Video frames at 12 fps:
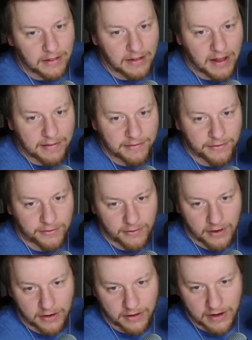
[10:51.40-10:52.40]

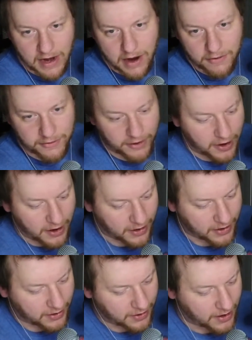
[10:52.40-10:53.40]
let's now
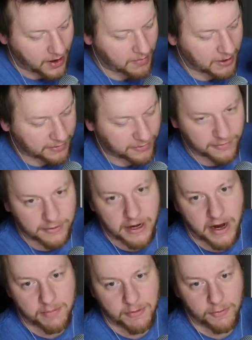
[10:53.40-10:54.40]
talk about
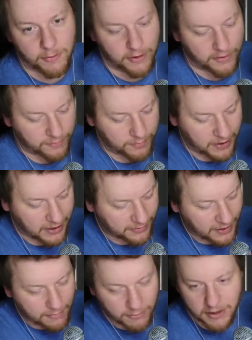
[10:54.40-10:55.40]
Sniper Wolf,
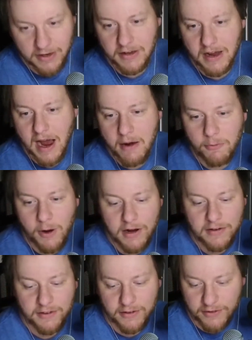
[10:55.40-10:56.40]
because I
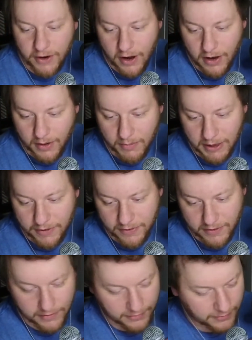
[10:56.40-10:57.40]
want to talk about
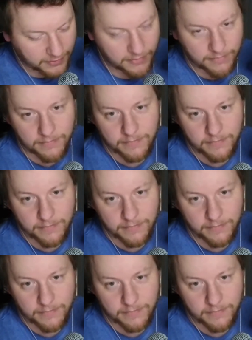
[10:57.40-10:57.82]
this.